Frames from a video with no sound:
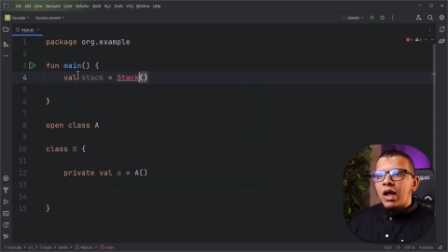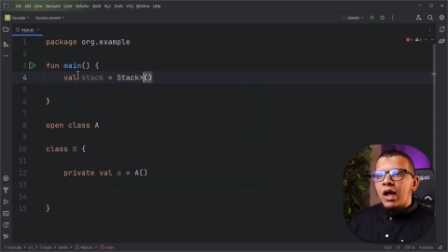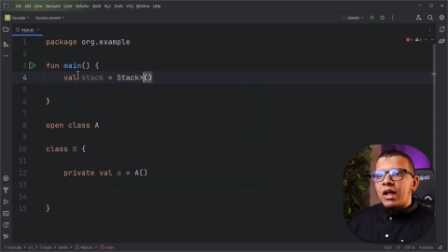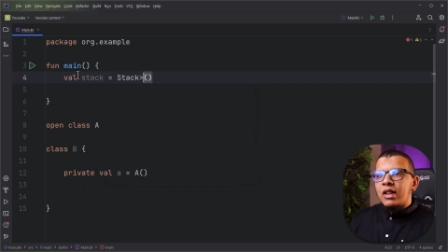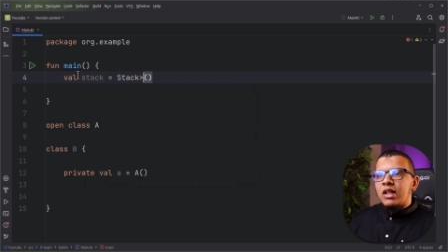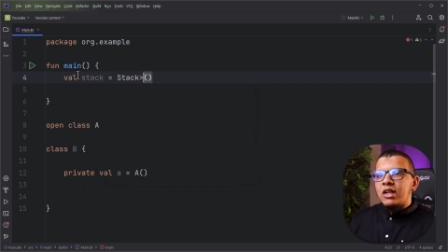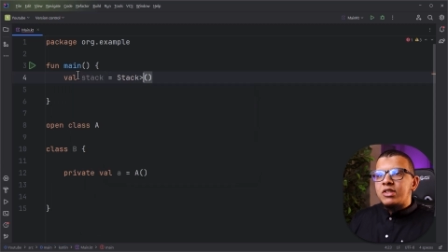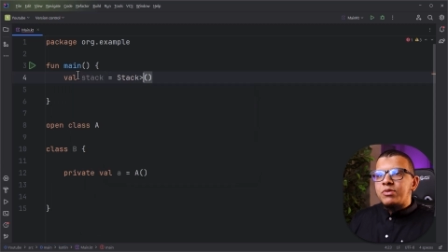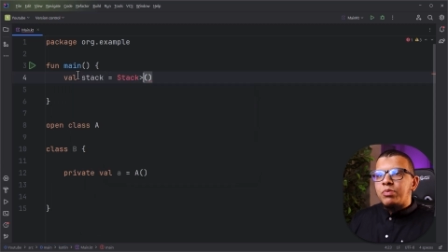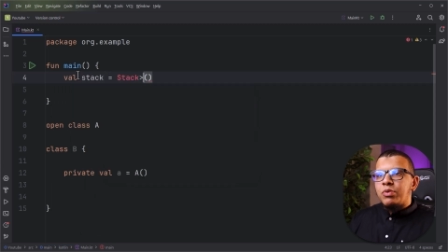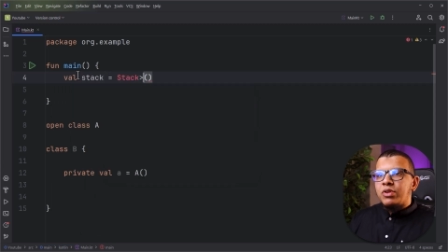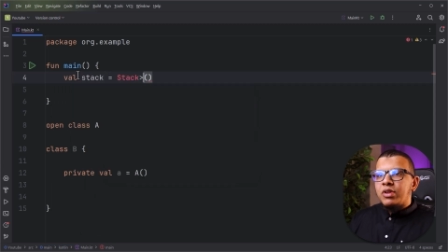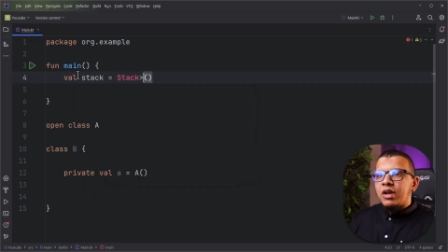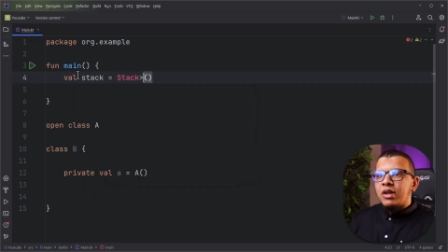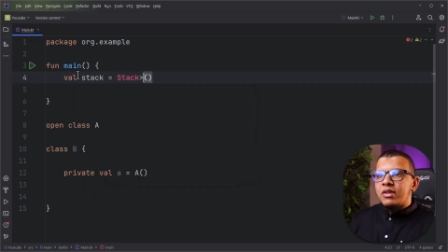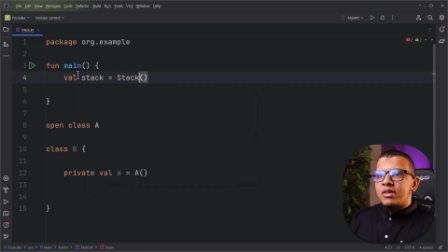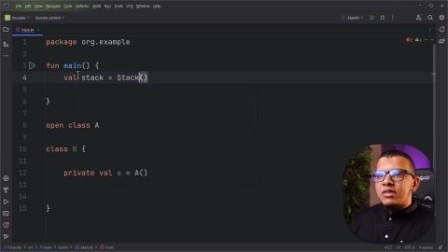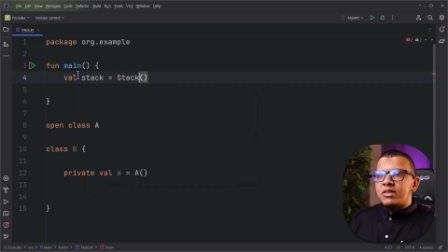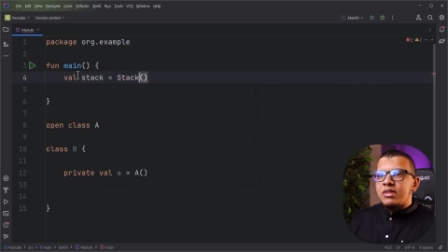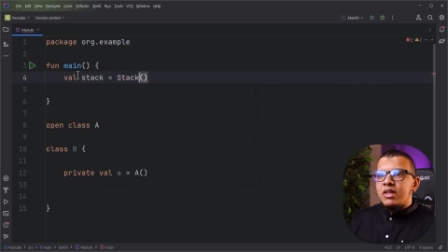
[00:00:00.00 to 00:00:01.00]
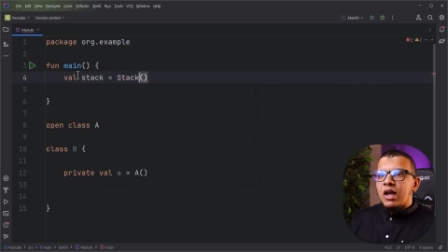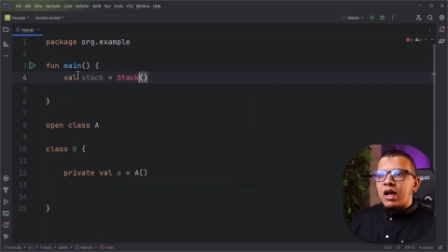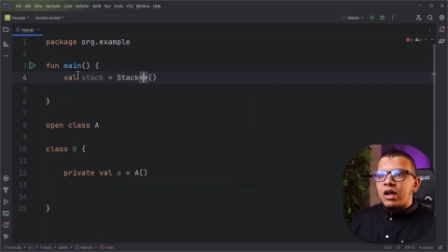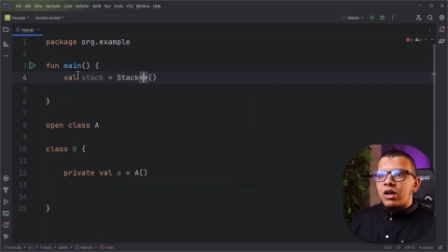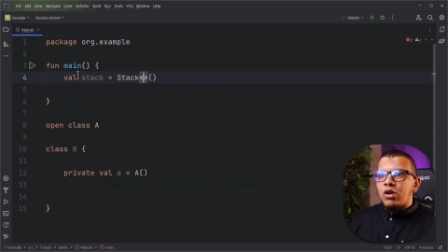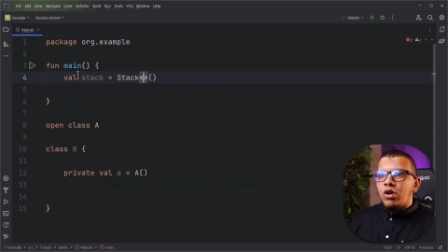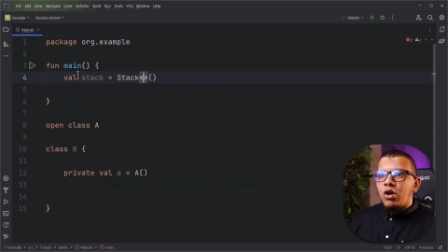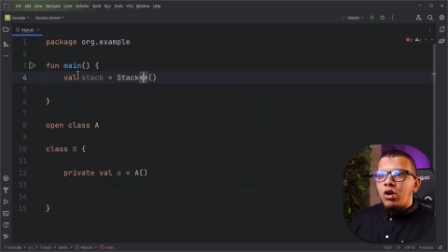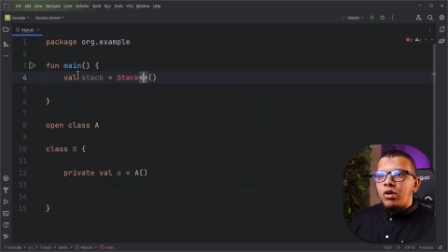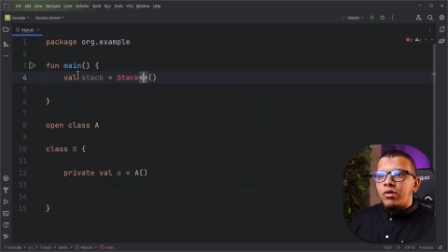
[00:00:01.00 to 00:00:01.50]
And let's pretend the
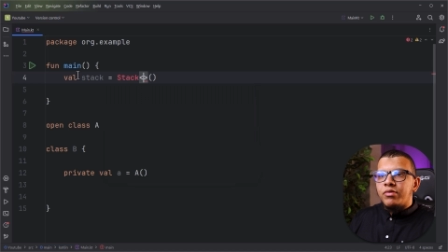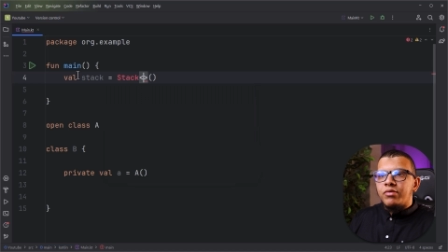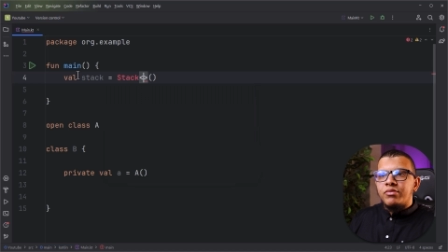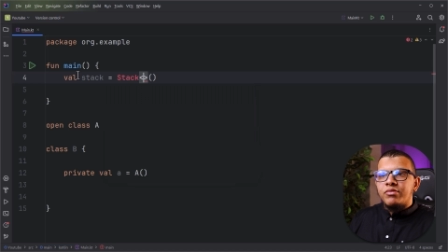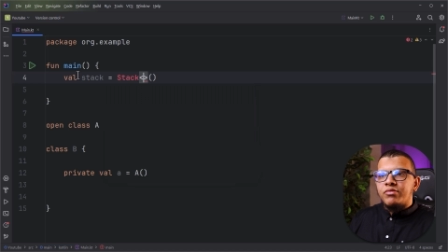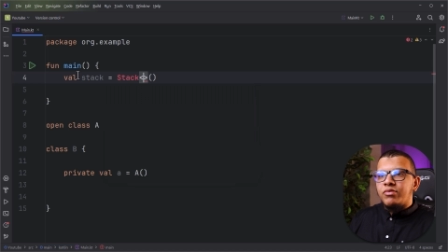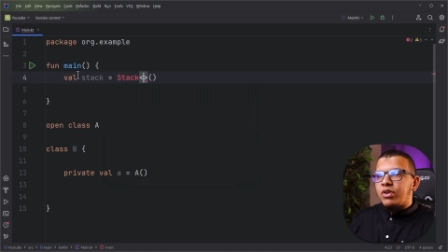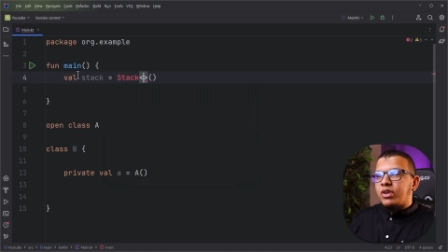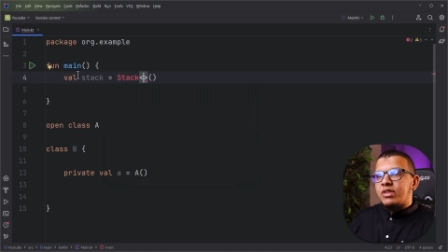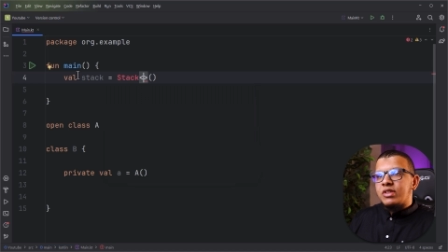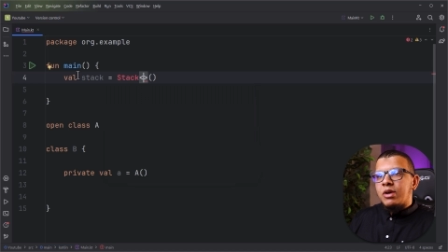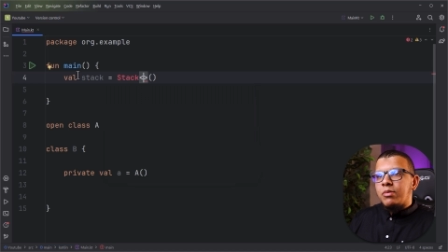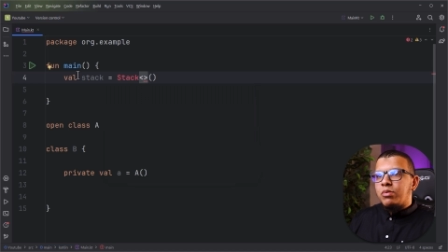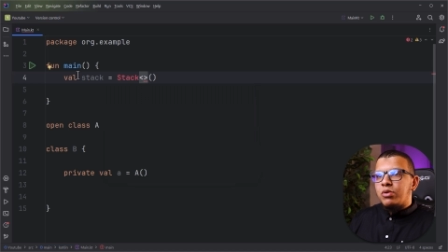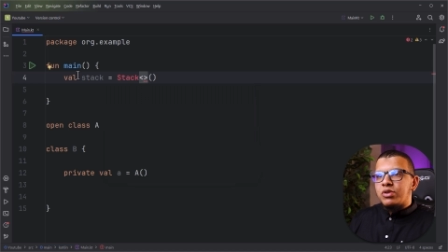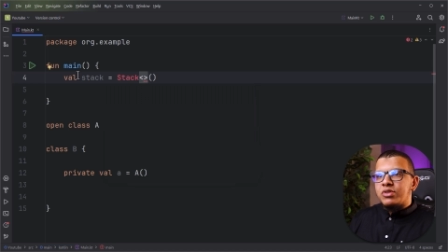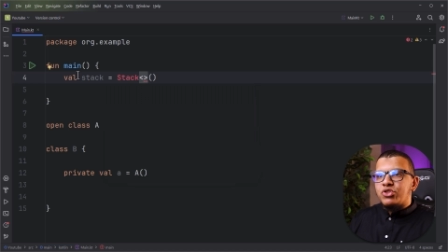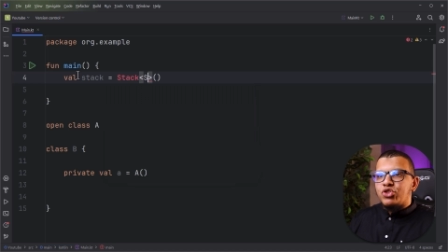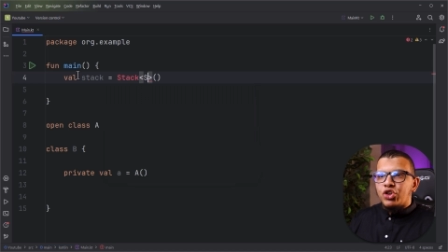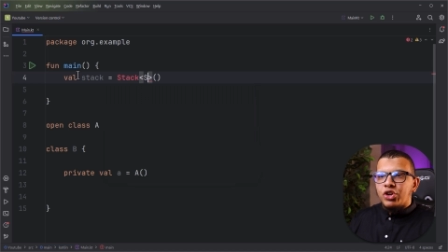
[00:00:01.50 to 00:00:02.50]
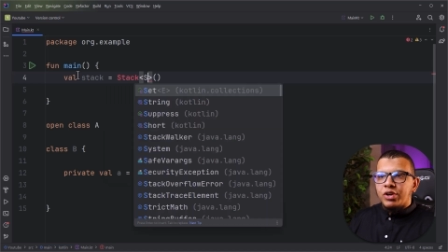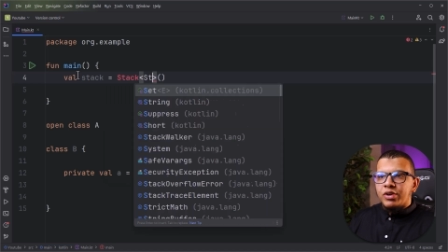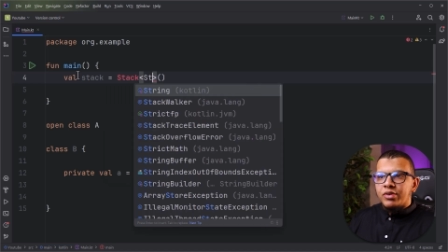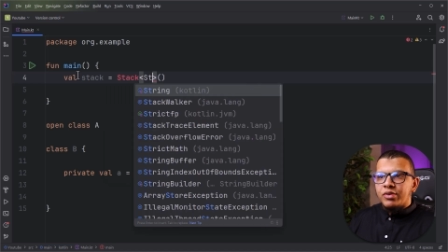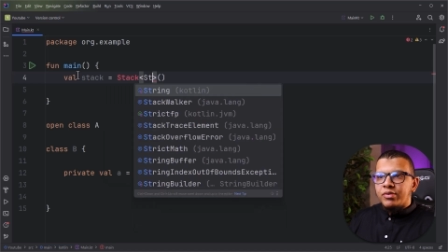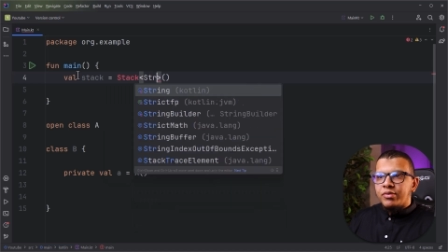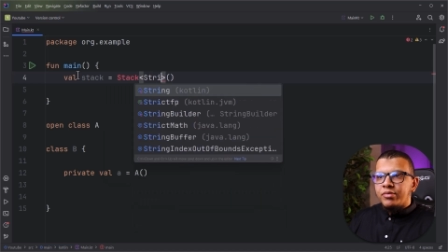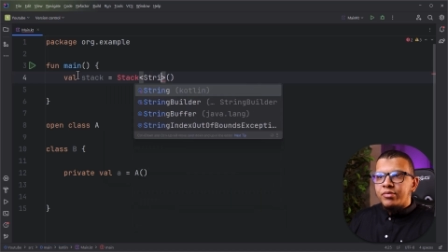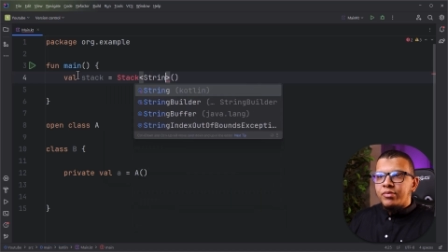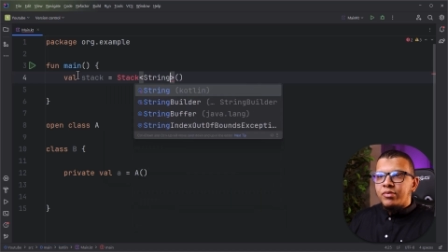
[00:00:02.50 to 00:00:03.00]
stack of, for example, string,
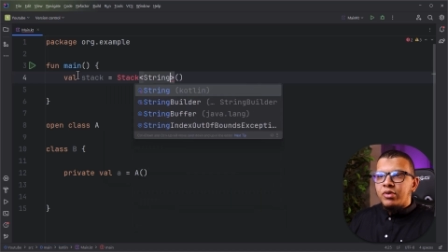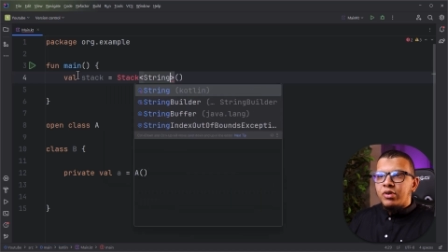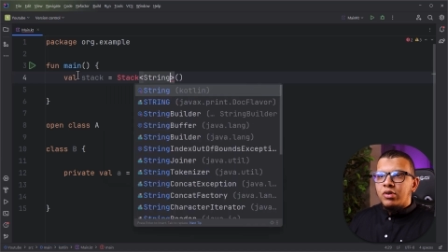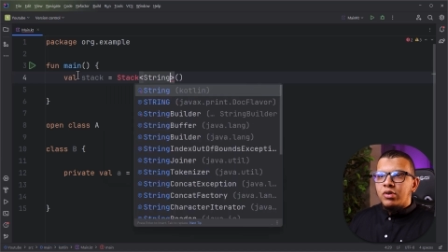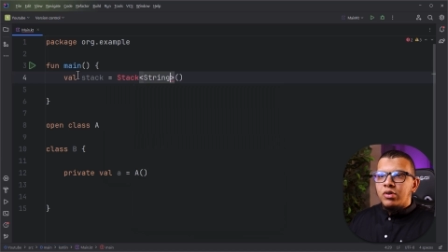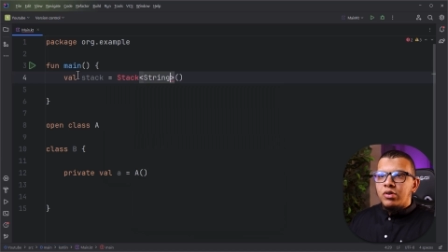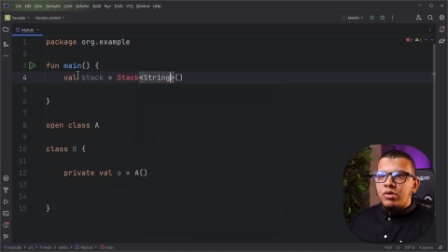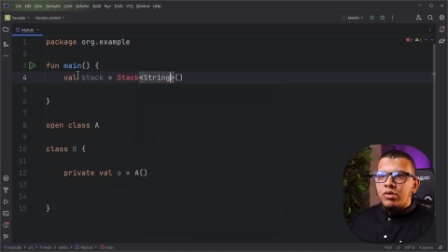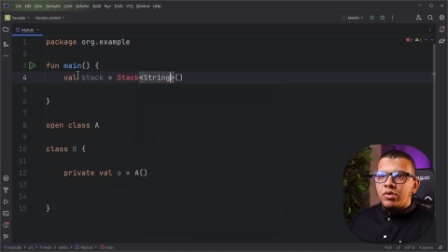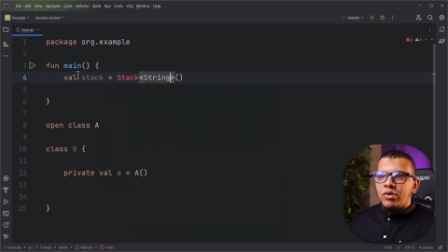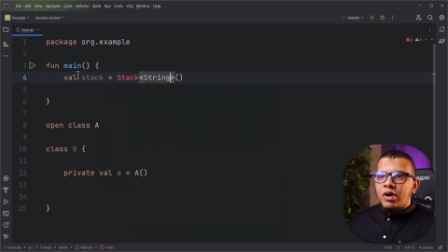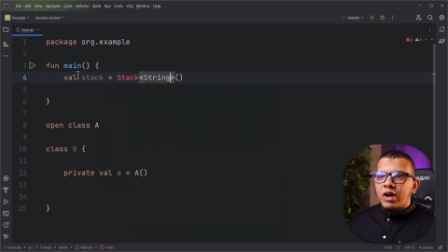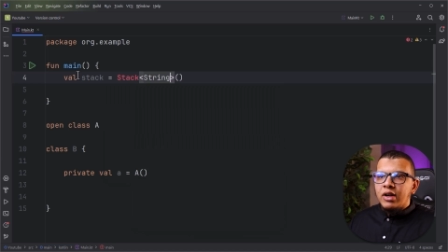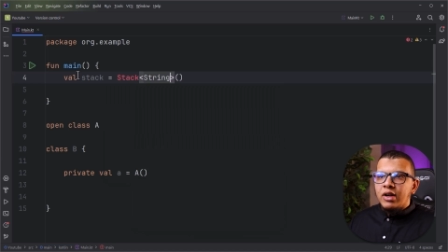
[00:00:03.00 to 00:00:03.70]
all